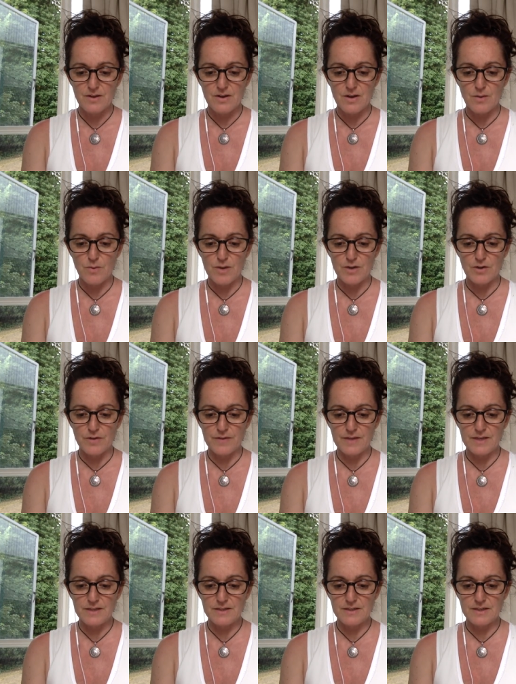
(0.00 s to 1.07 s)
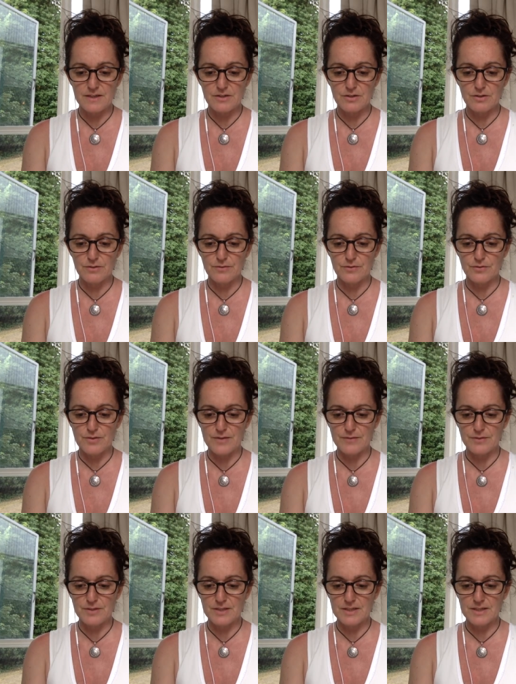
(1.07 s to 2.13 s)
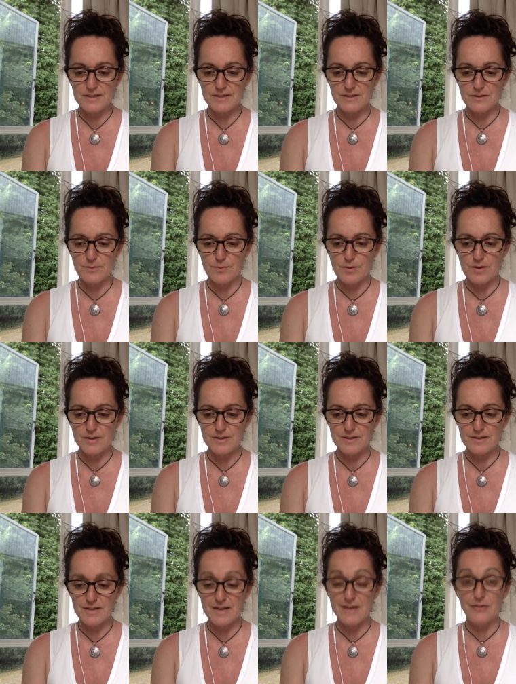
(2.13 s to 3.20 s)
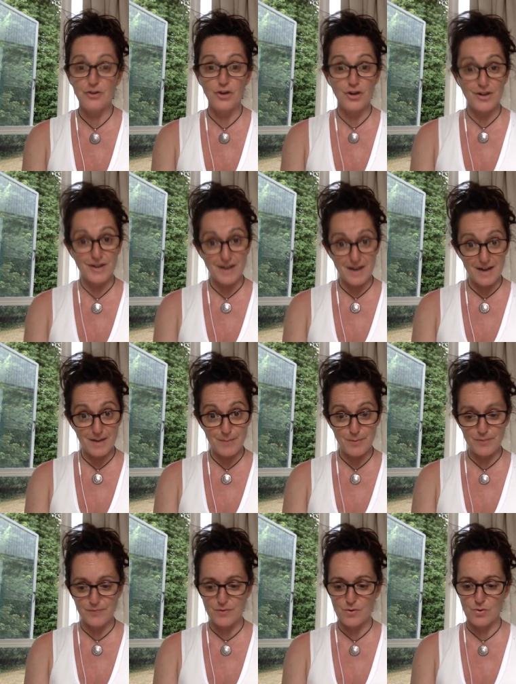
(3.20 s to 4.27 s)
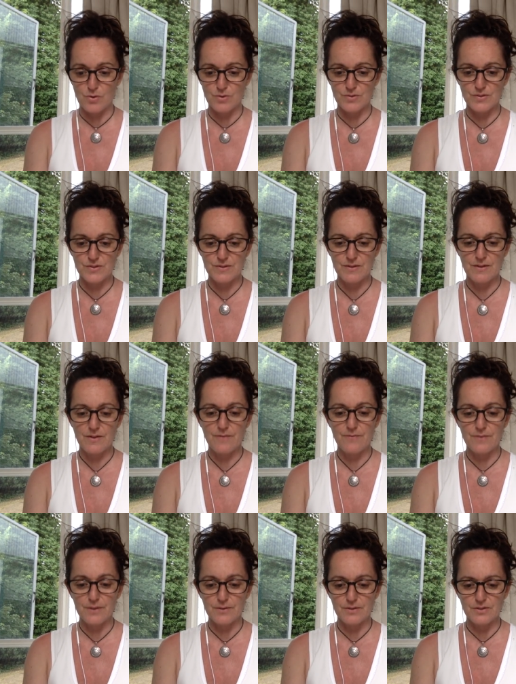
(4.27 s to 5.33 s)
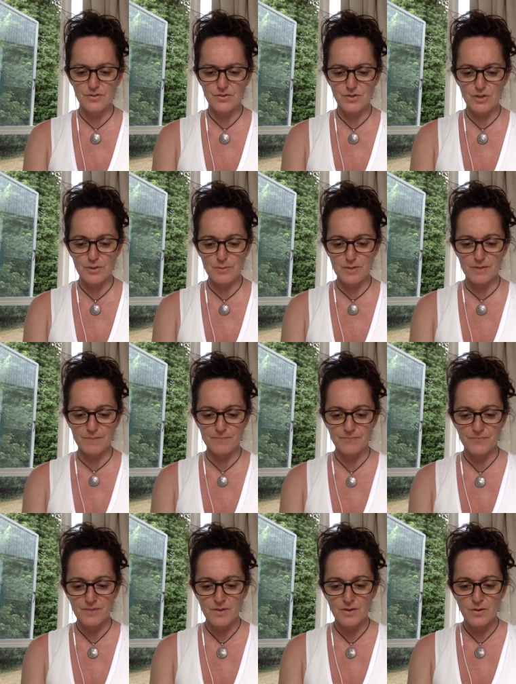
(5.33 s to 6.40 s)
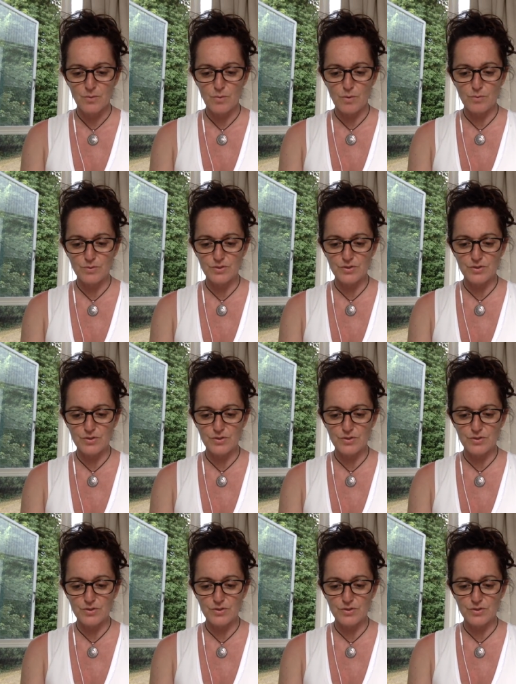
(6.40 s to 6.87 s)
I went on the internet to look for travel tickets, and the prices had gone up, of course. Very disturbing. What was